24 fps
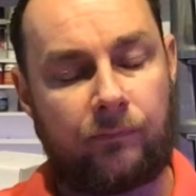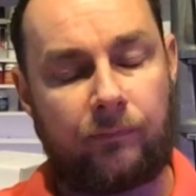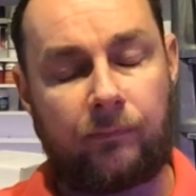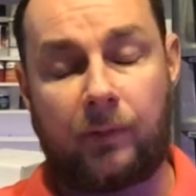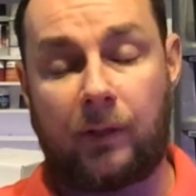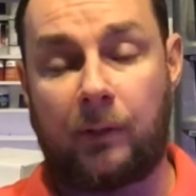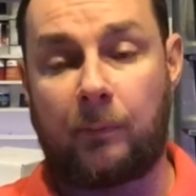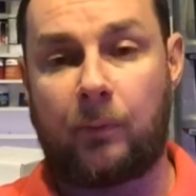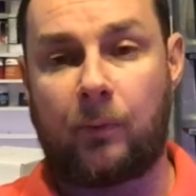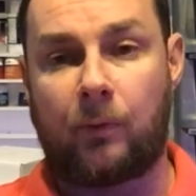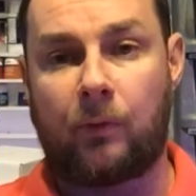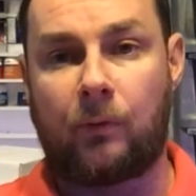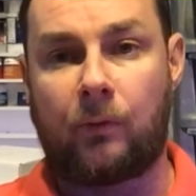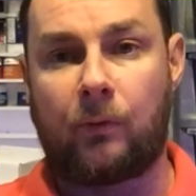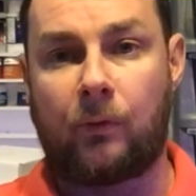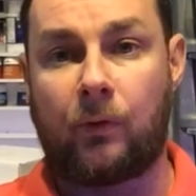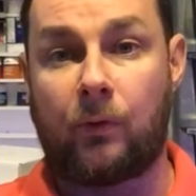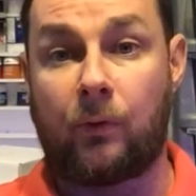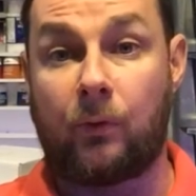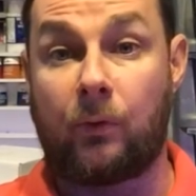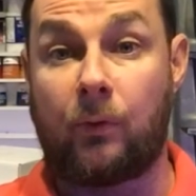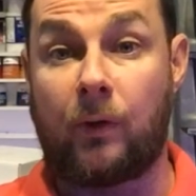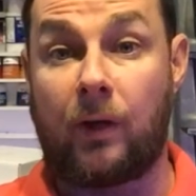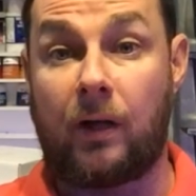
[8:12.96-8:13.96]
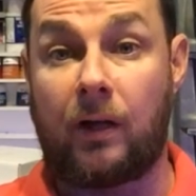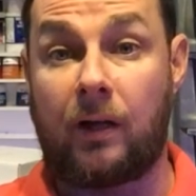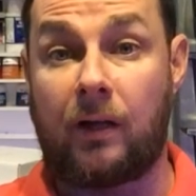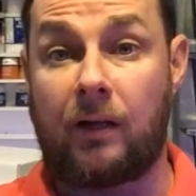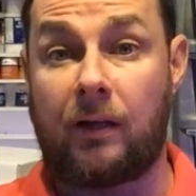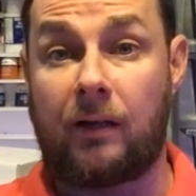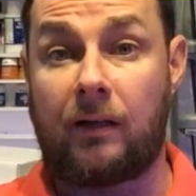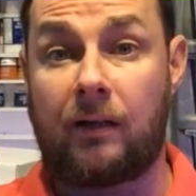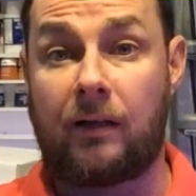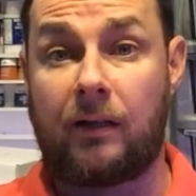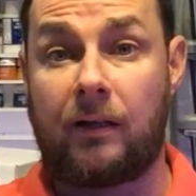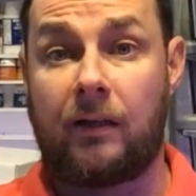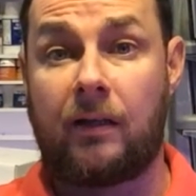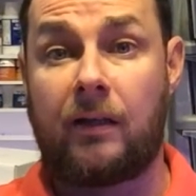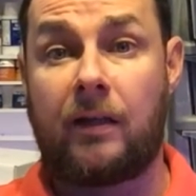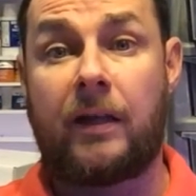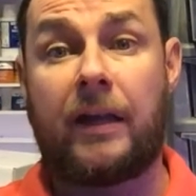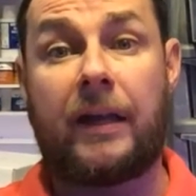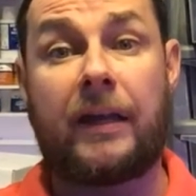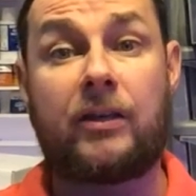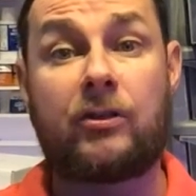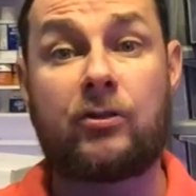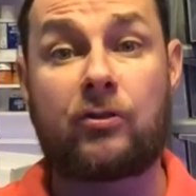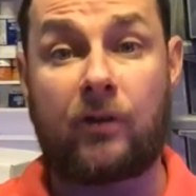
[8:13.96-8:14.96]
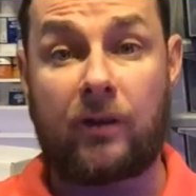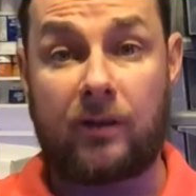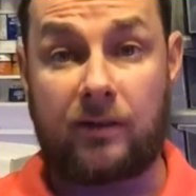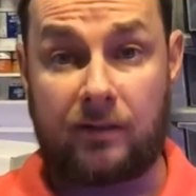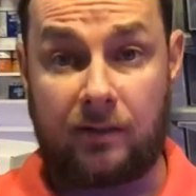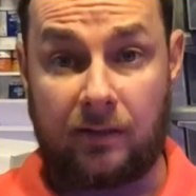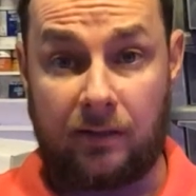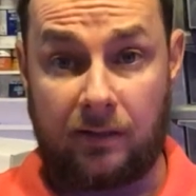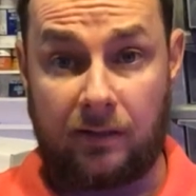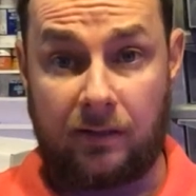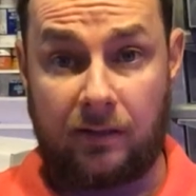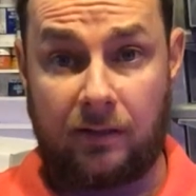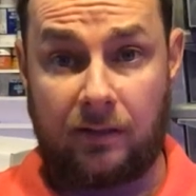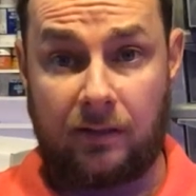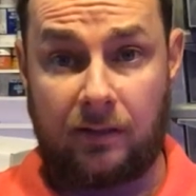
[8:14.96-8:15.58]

people who are interested,